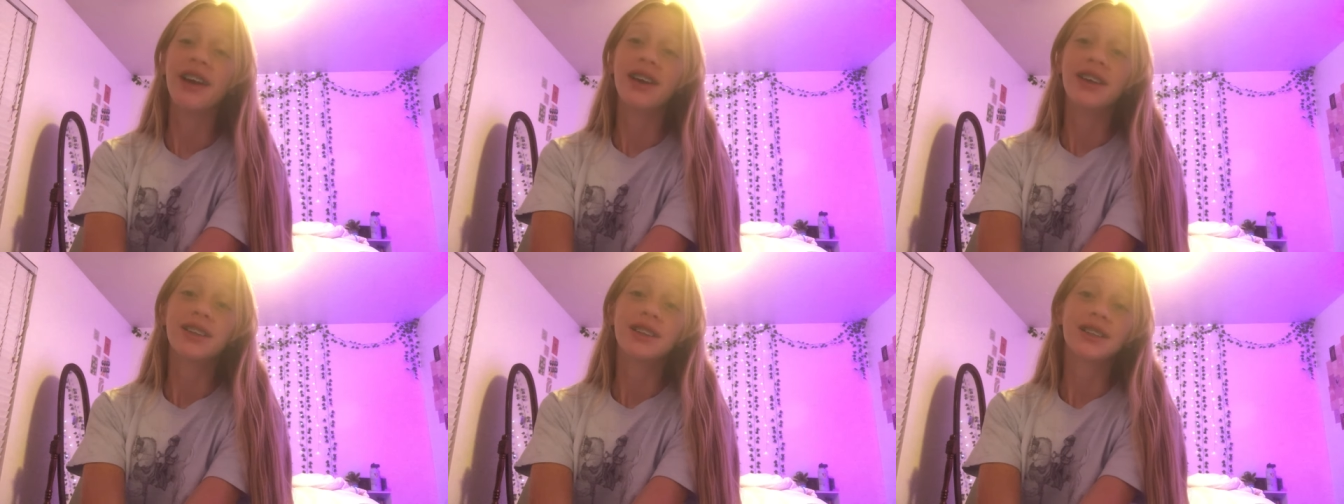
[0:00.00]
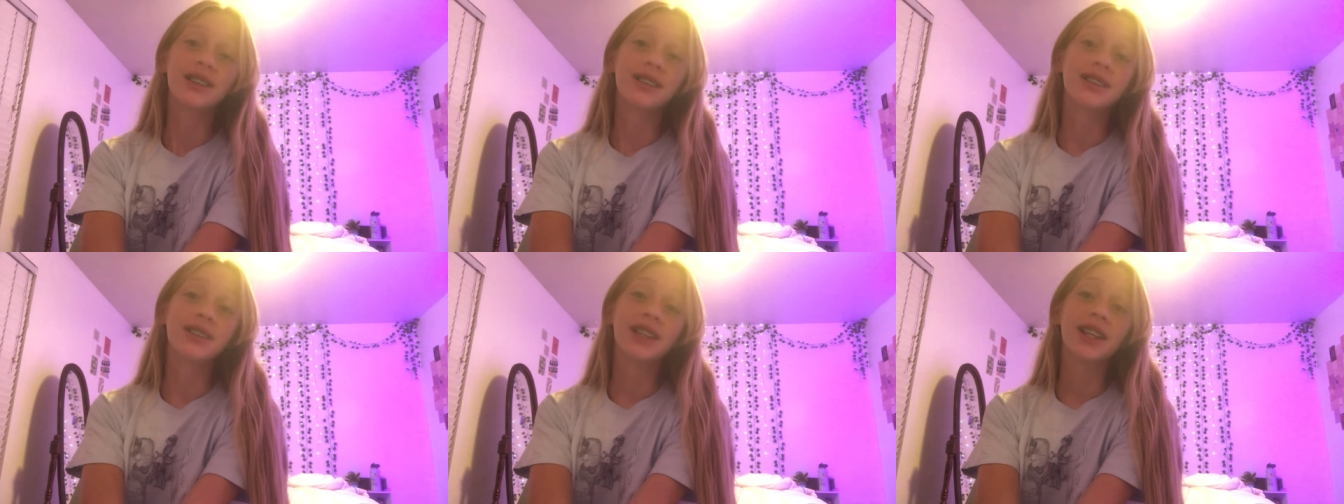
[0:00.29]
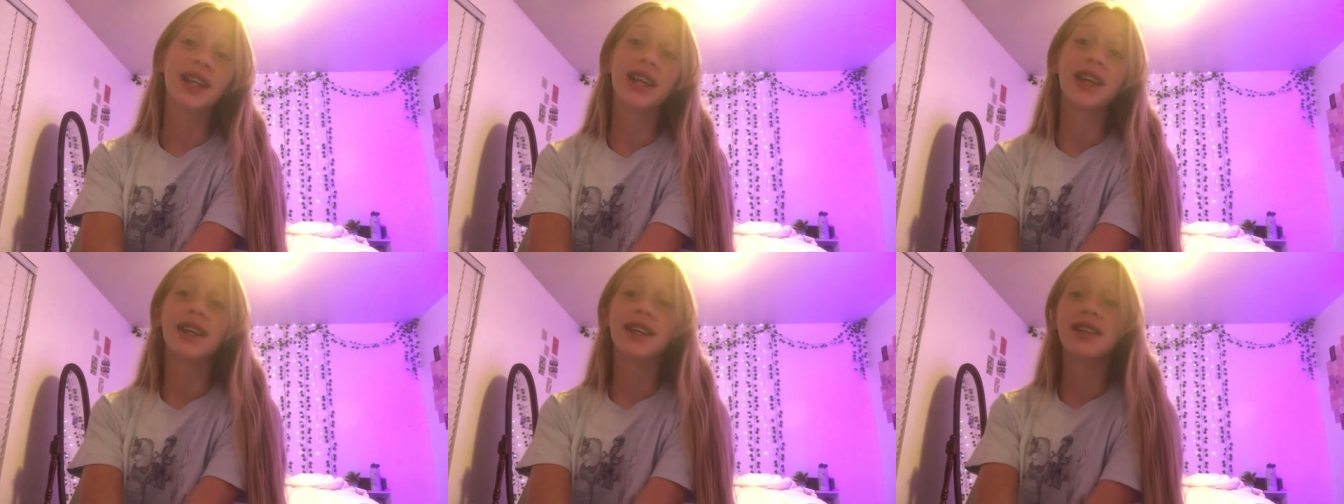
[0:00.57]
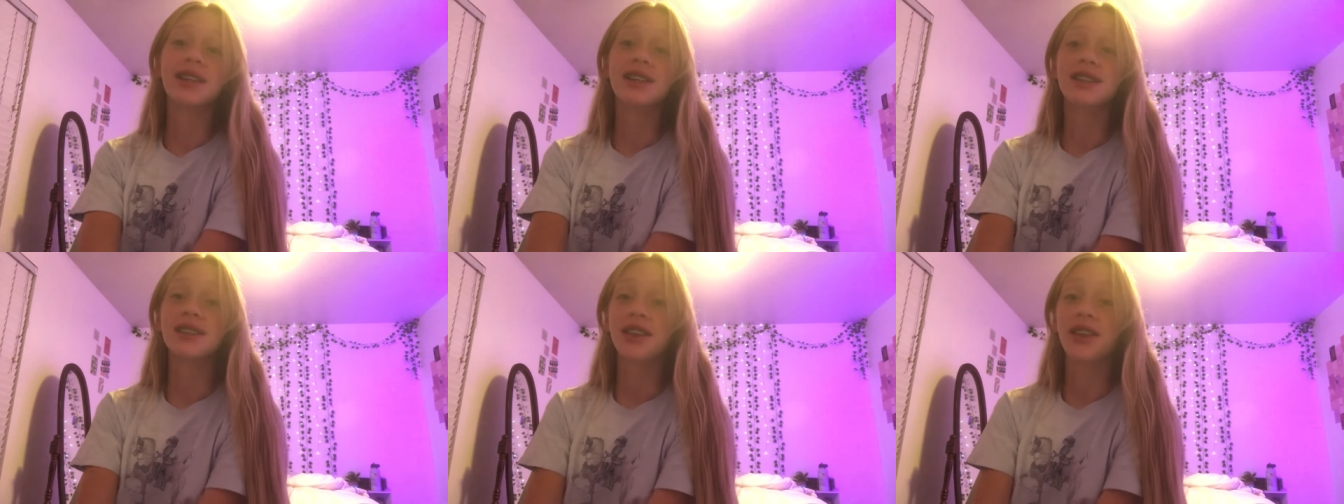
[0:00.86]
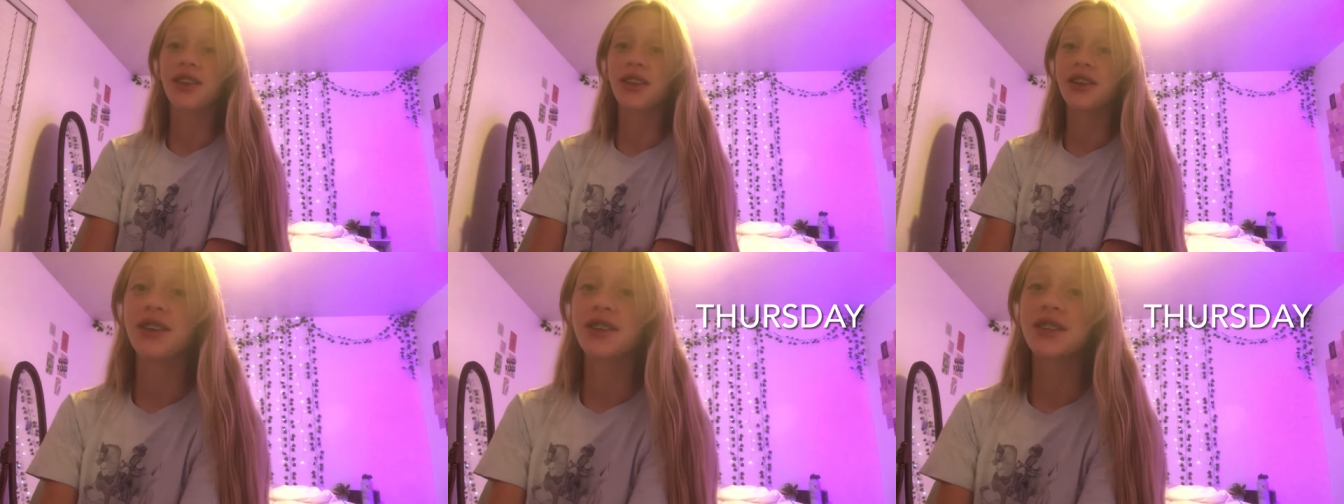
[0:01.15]
So today is
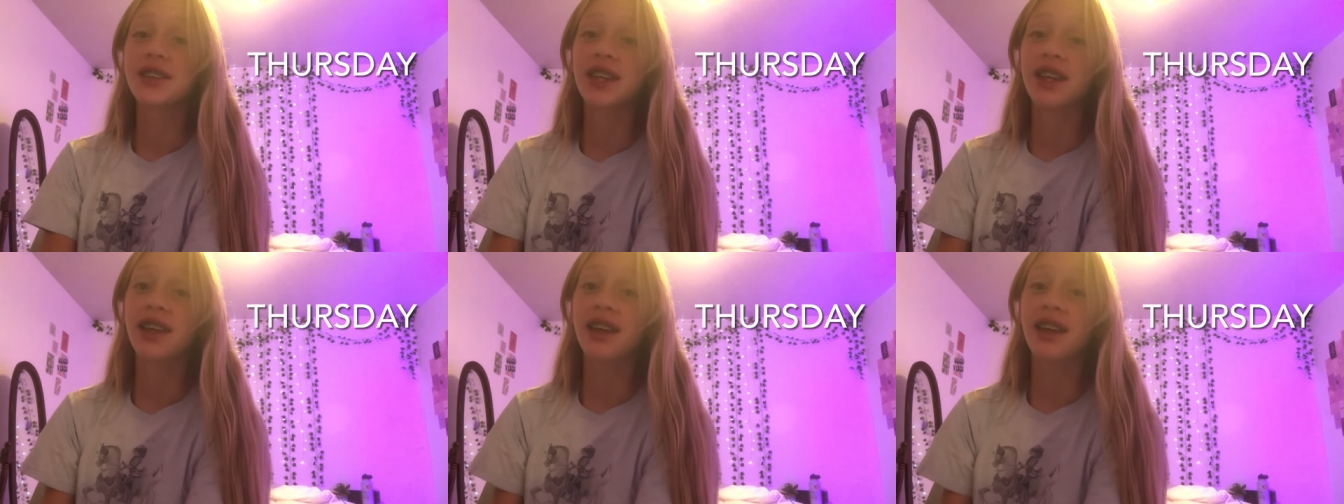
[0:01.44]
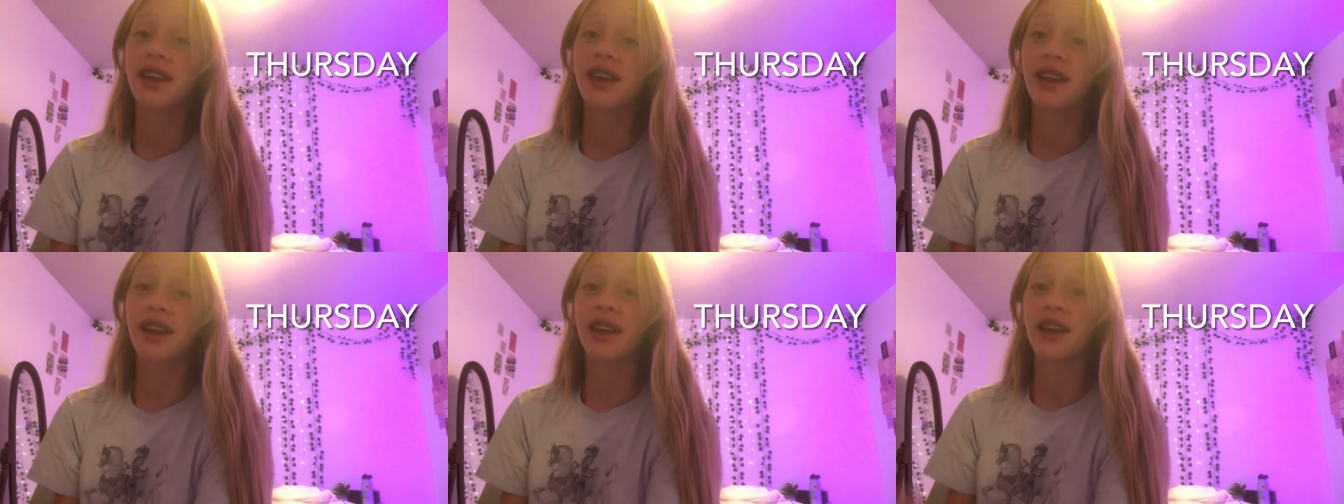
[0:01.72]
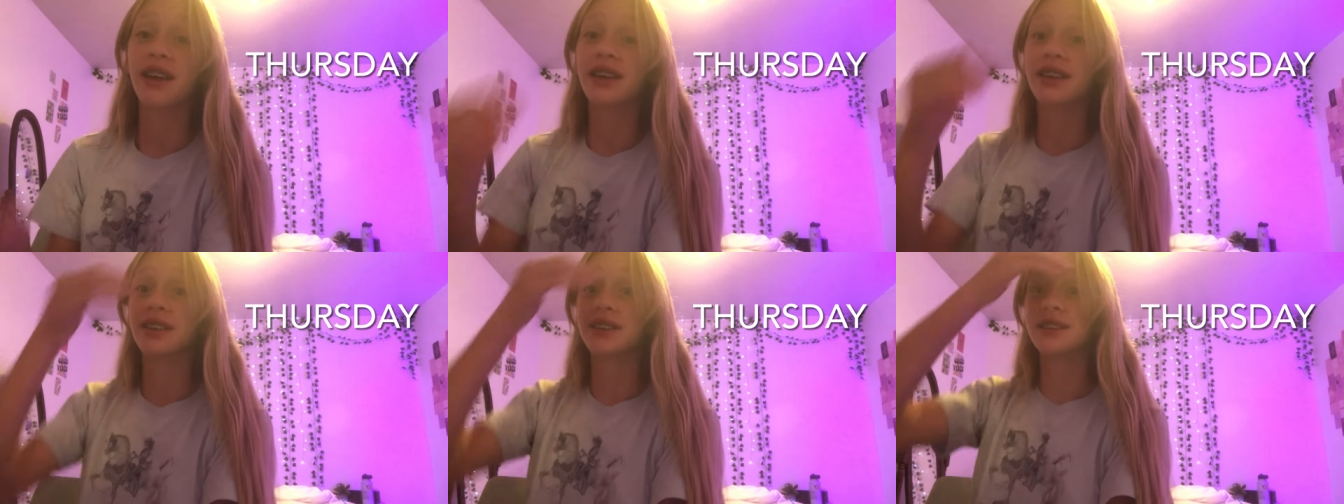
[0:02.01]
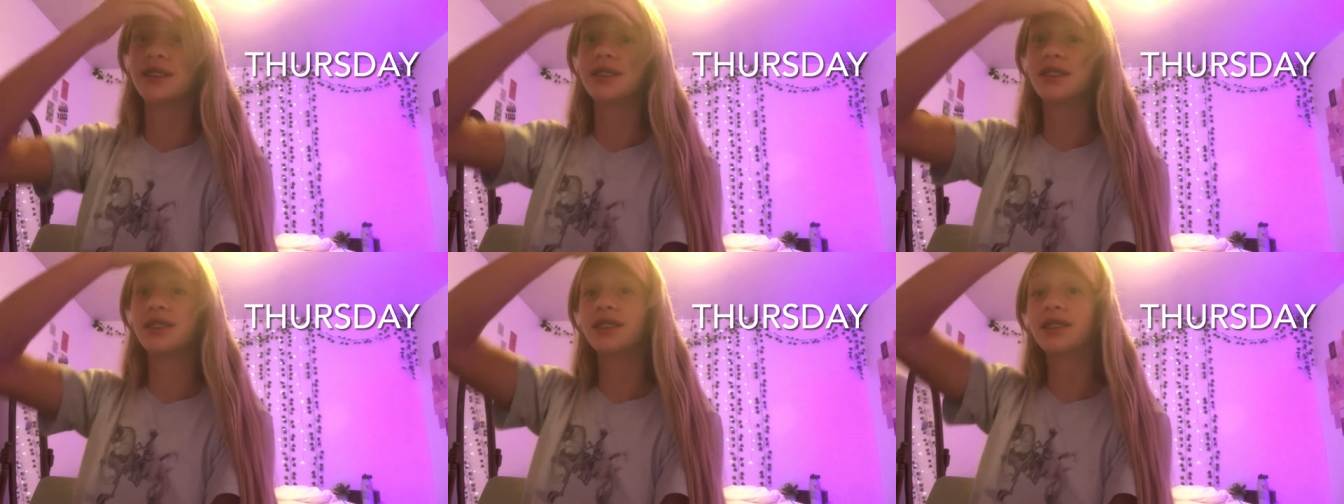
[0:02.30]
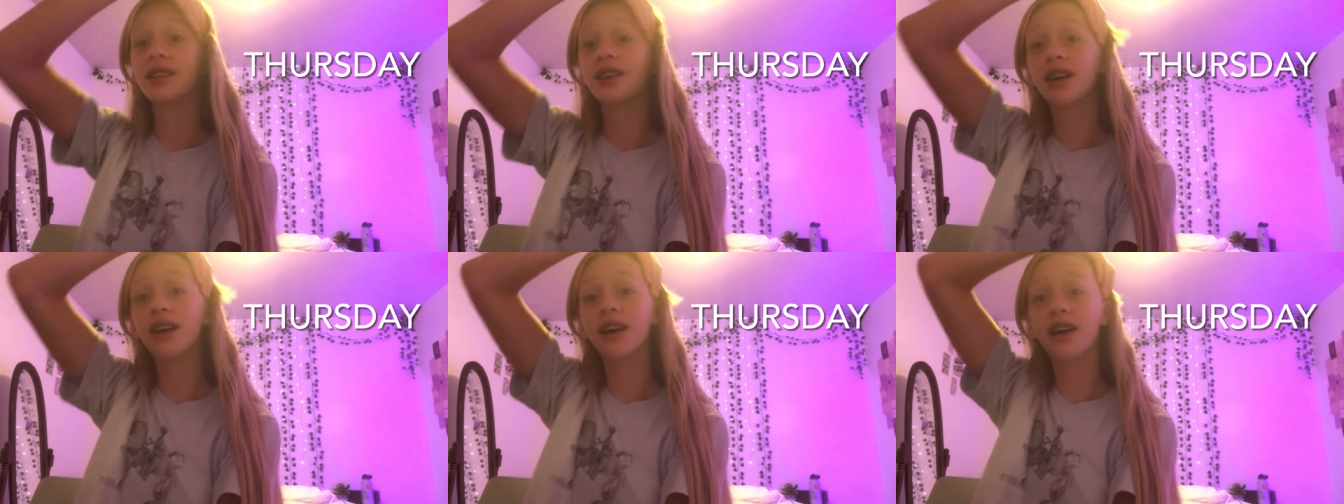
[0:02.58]
Thursday and
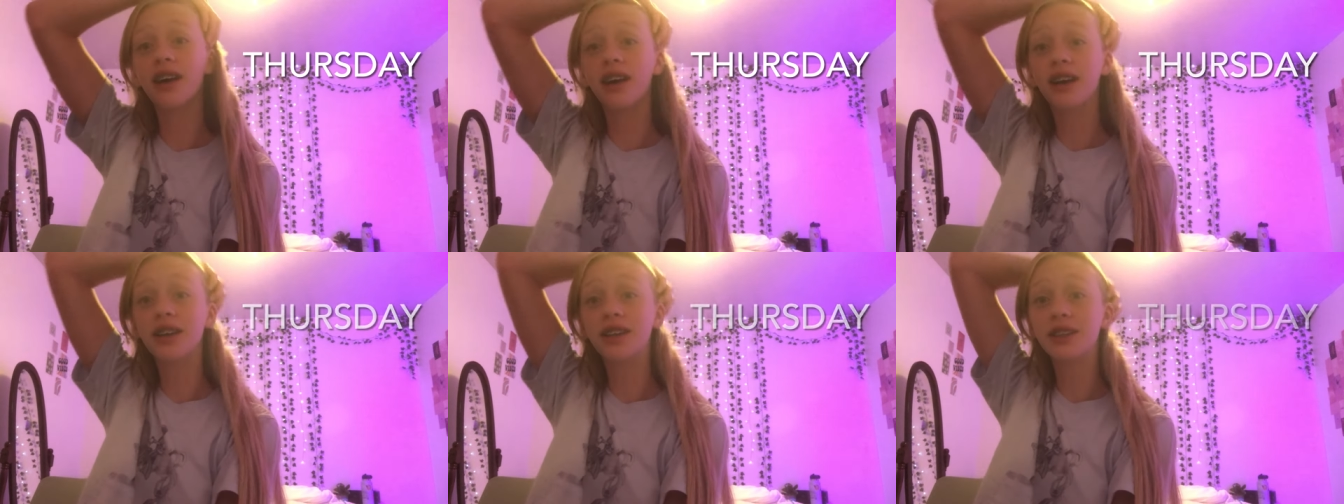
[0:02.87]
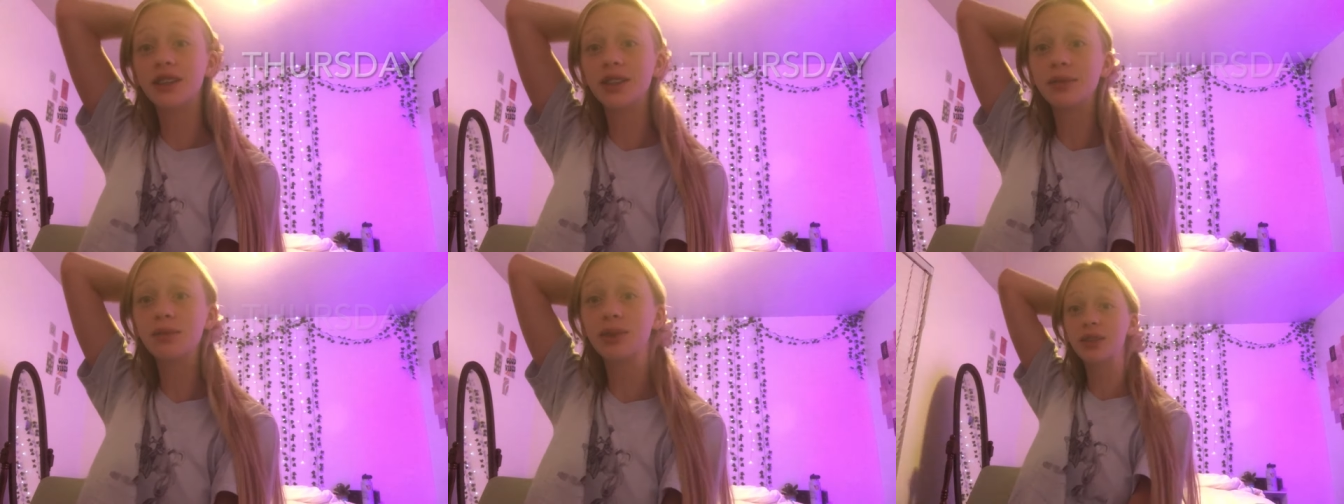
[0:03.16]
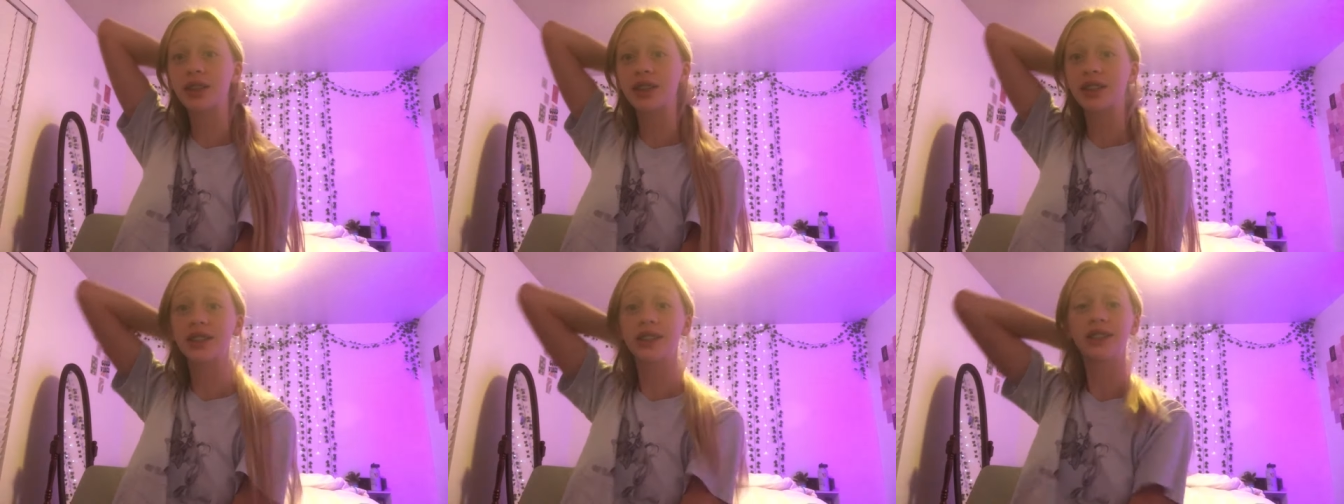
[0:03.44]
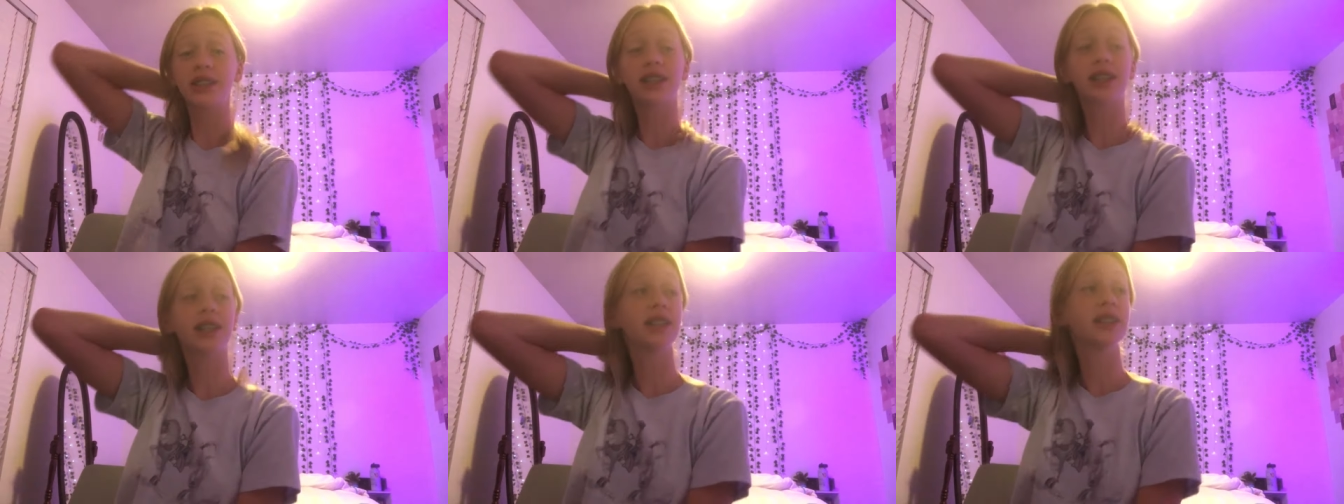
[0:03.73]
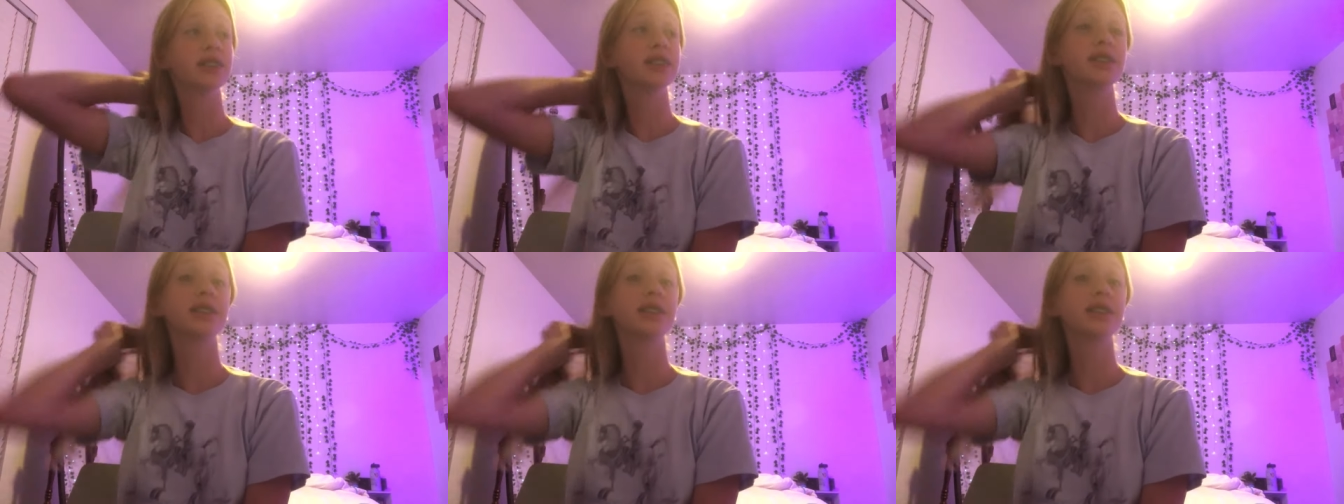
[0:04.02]
it's super crazy because